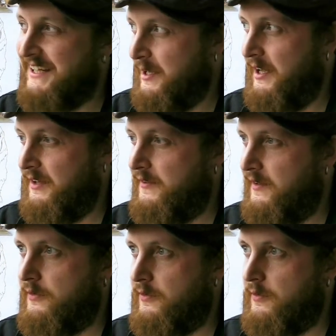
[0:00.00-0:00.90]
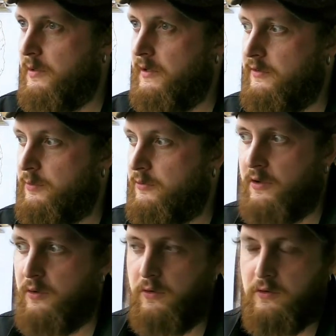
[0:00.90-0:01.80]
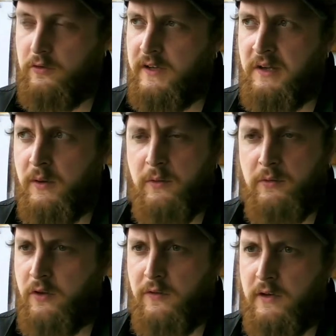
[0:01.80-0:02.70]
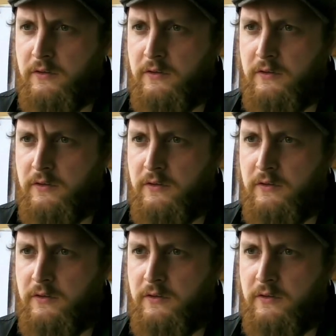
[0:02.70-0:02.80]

and this is the place which I couldn't understand why there was nothing